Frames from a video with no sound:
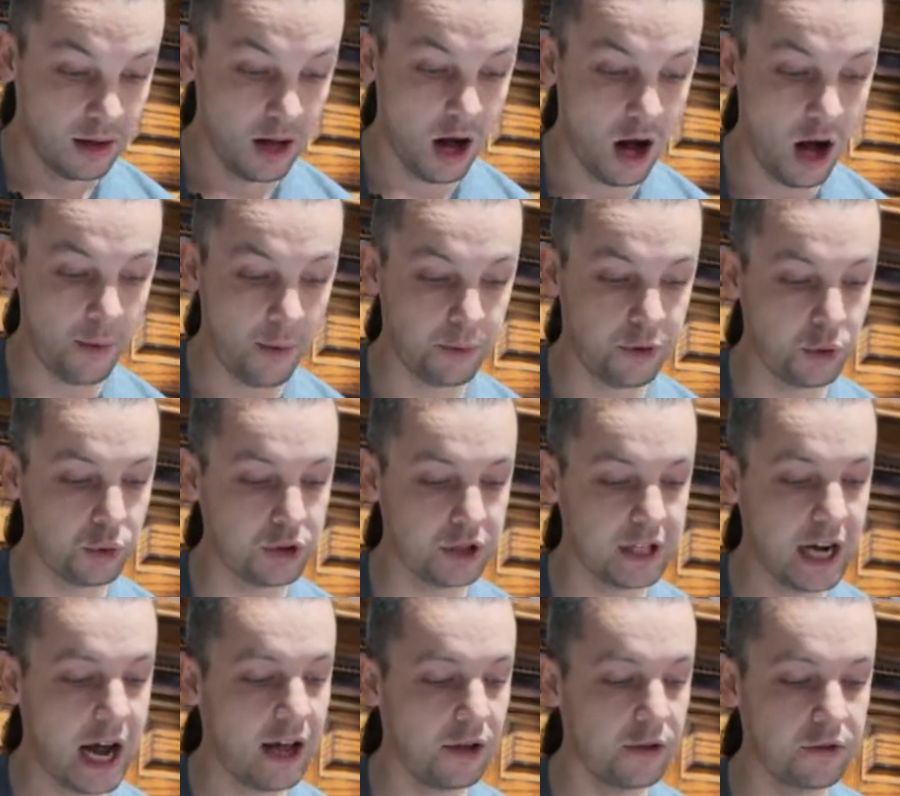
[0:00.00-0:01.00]
So
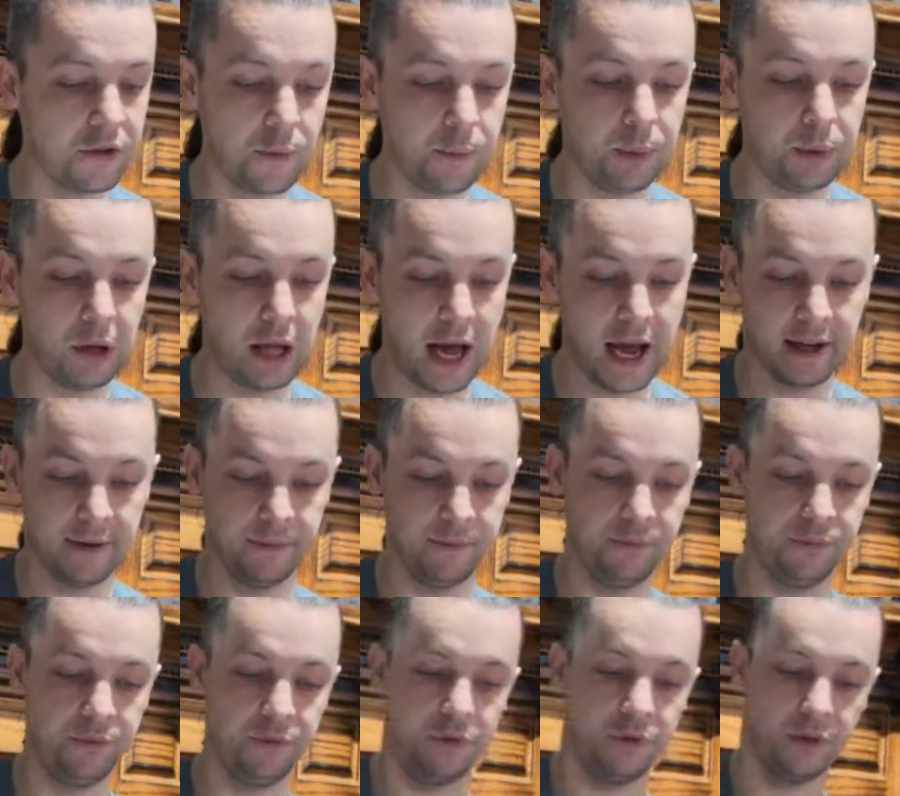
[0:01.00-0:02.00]
styles of play.
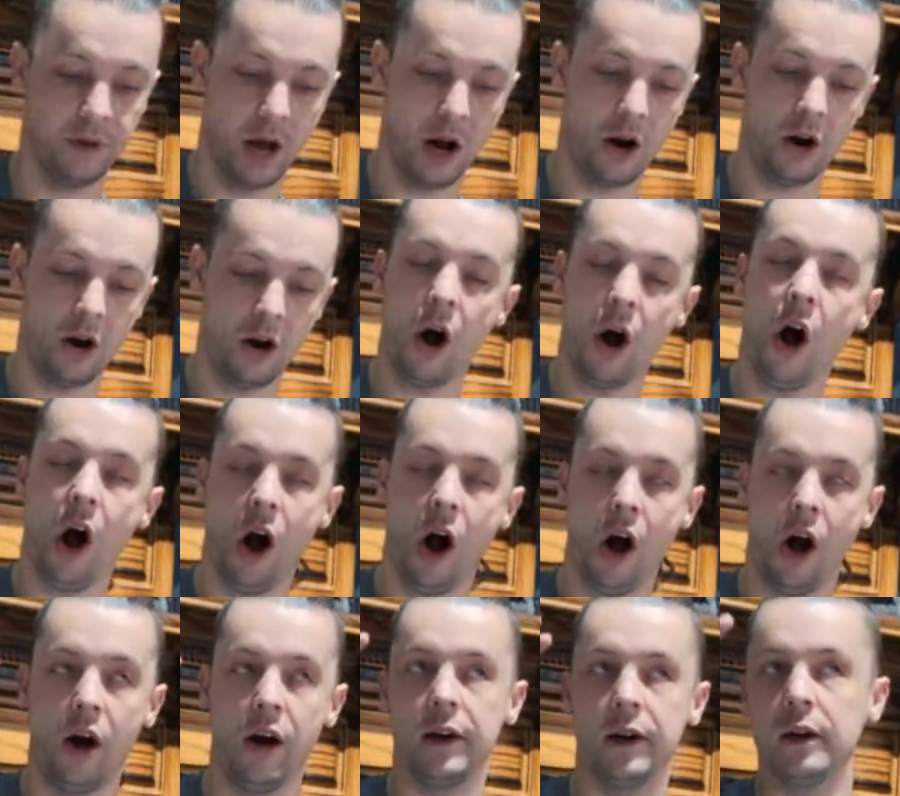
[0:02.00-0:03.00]
There
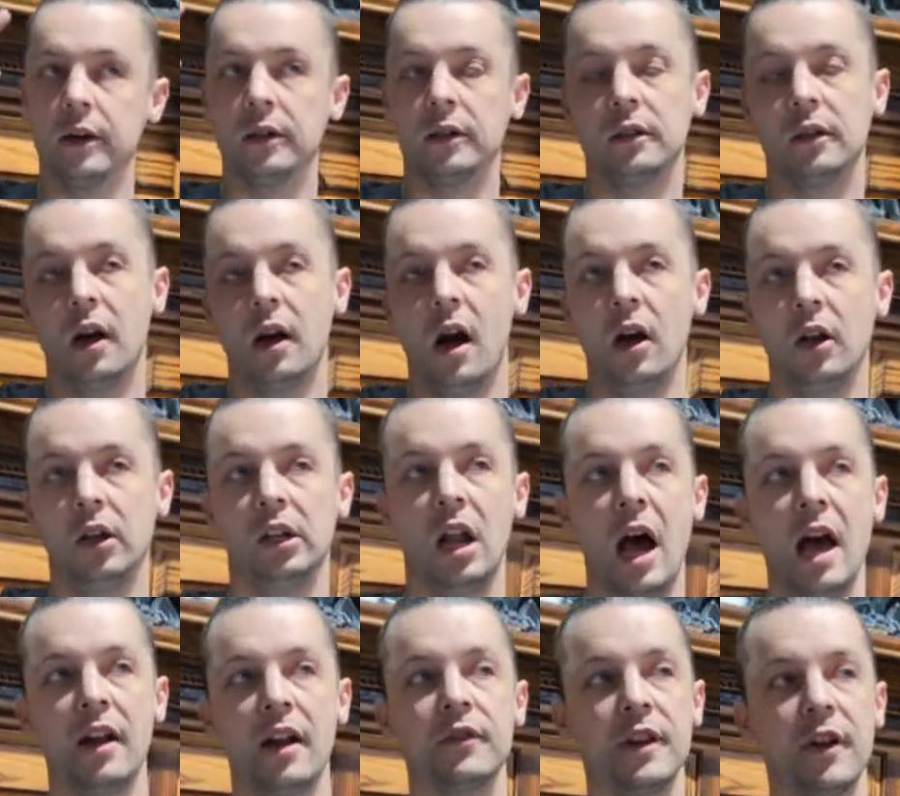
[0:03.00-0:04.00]
are a
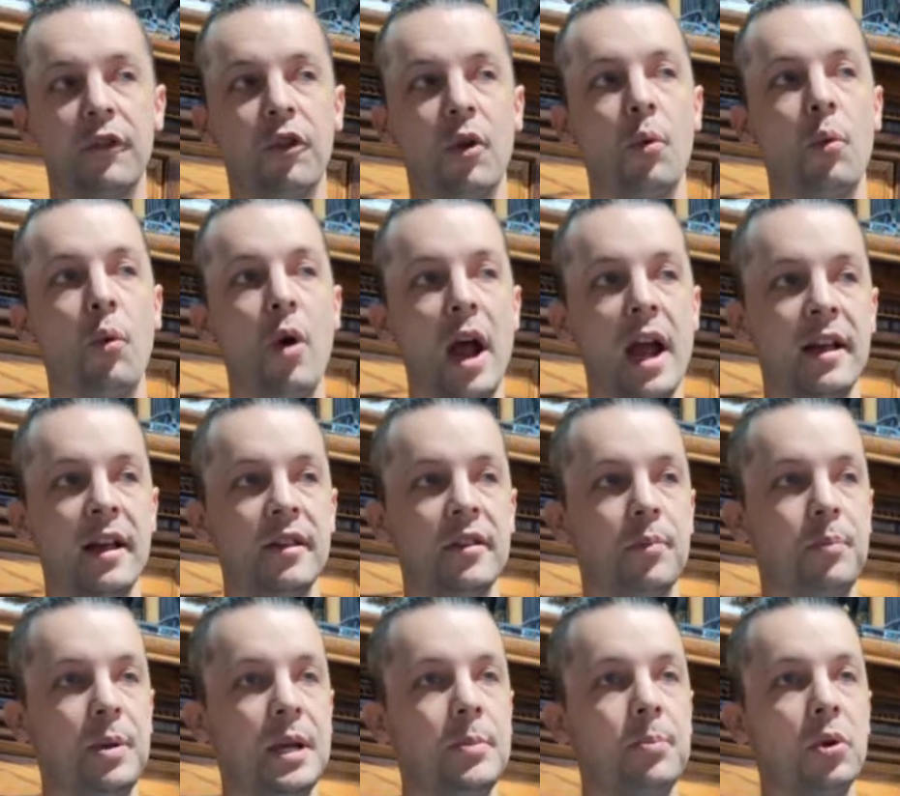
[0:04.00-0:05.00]
lot of different ways
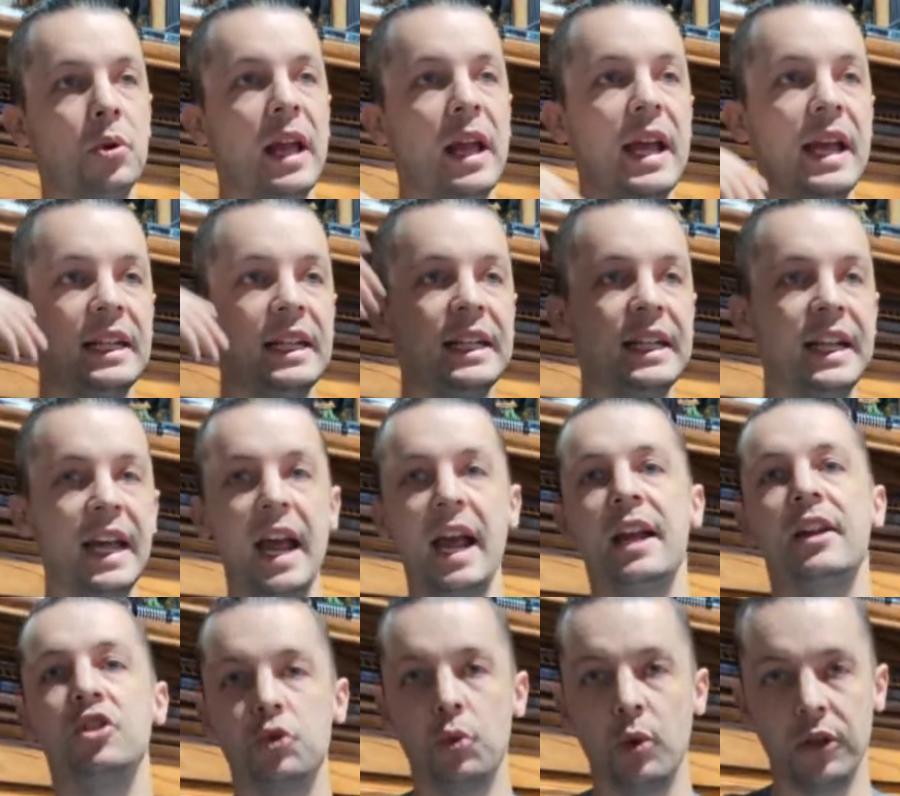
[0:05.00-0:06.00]
people
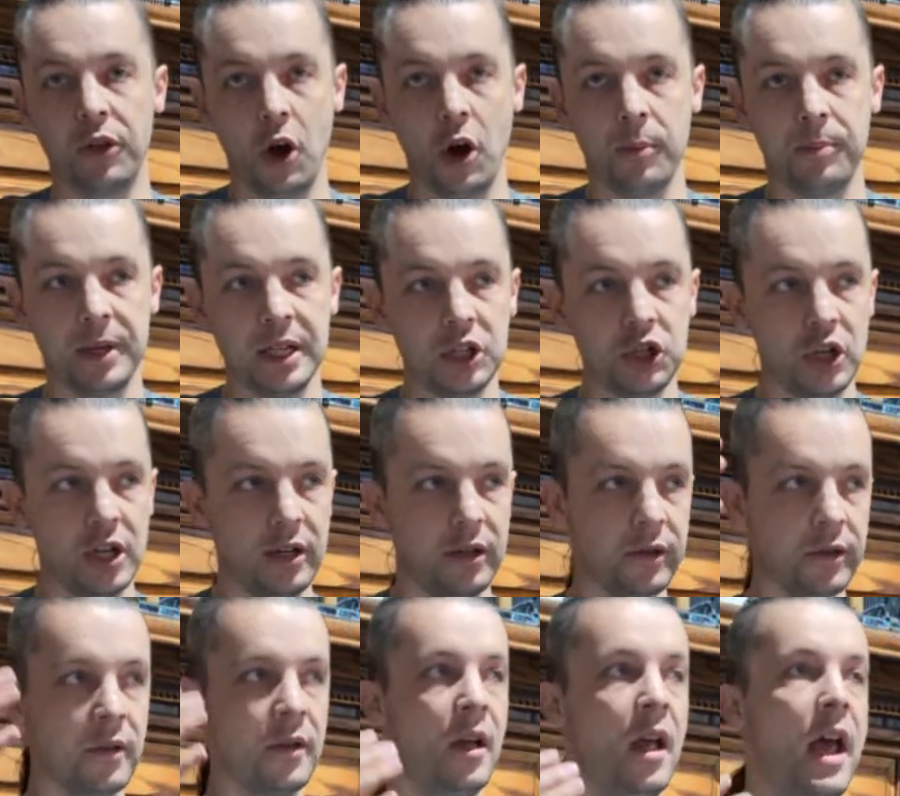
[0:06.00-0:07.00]
engage with
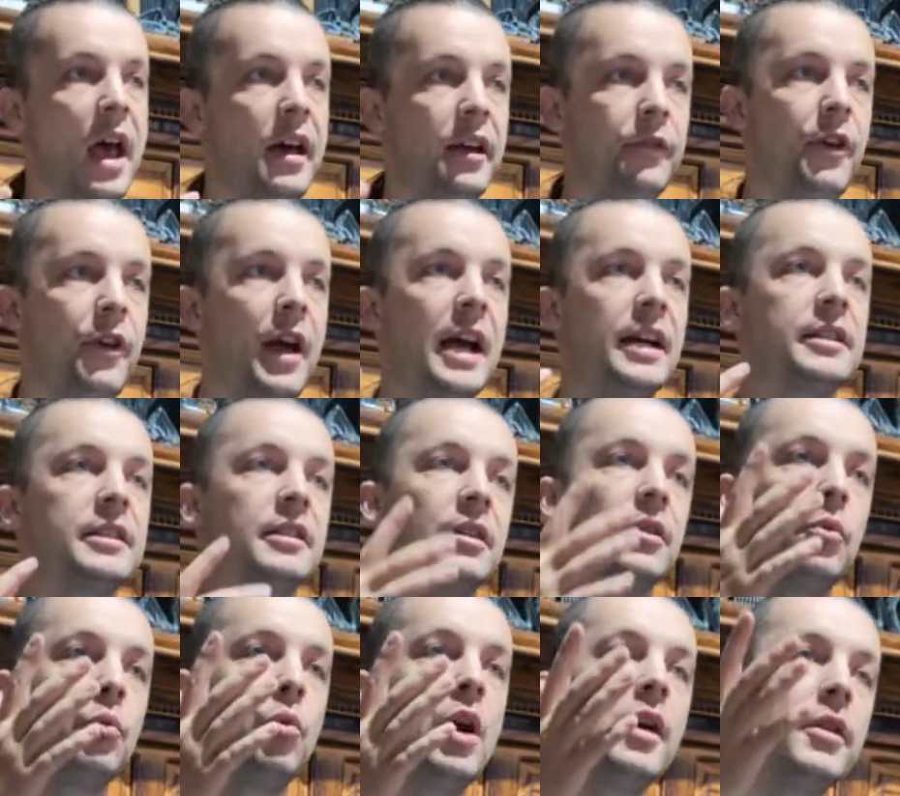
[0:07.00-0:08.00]
RPGs. And in fact,
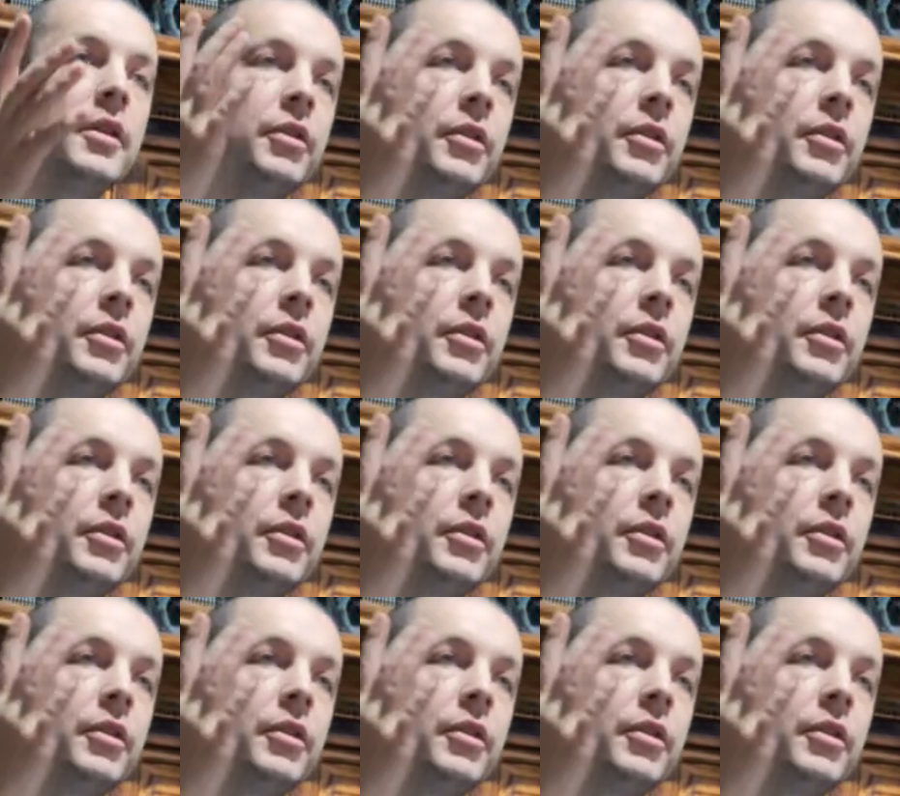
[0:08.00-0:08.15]
with